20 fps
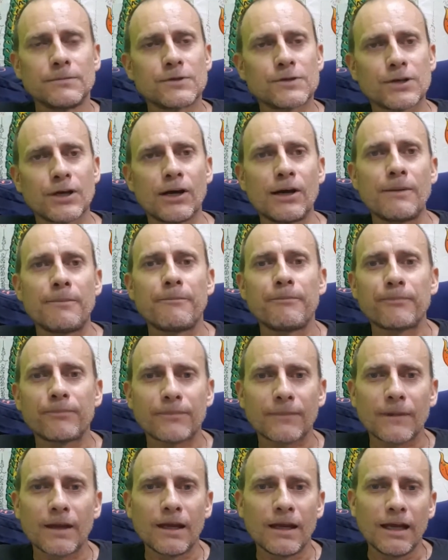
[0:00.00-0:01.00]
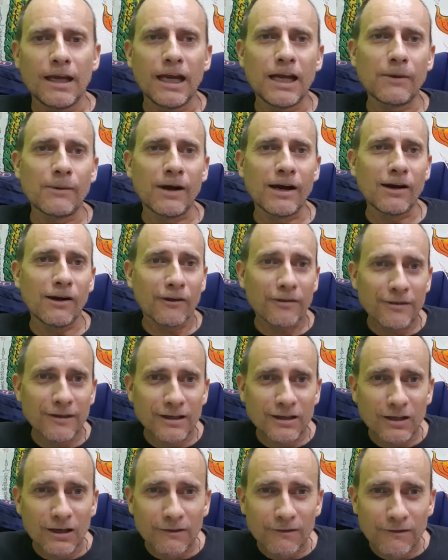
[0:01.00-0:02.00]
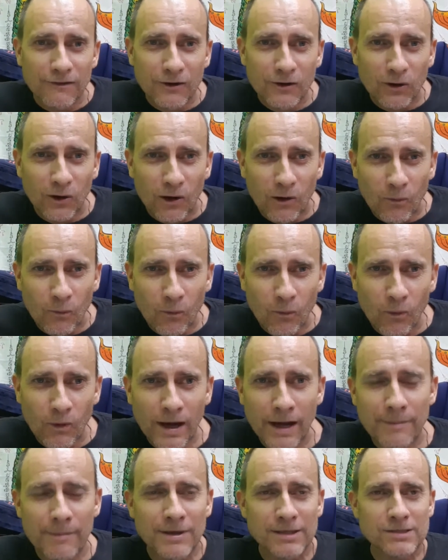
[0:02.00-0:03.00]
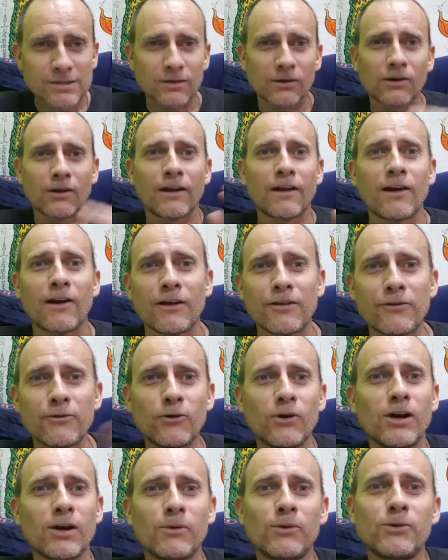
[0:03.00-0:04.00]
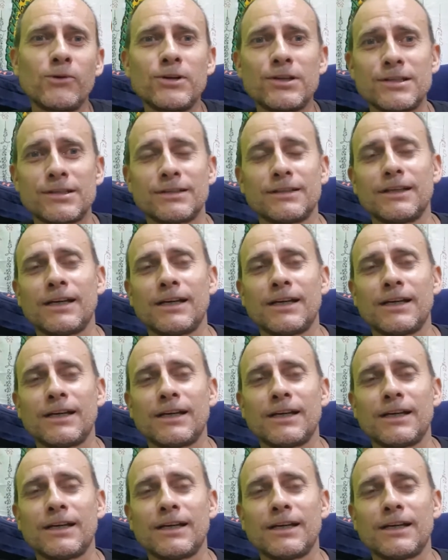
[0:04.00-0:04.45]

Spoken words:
So anyway, I think I've gone way much longer than I thought I would.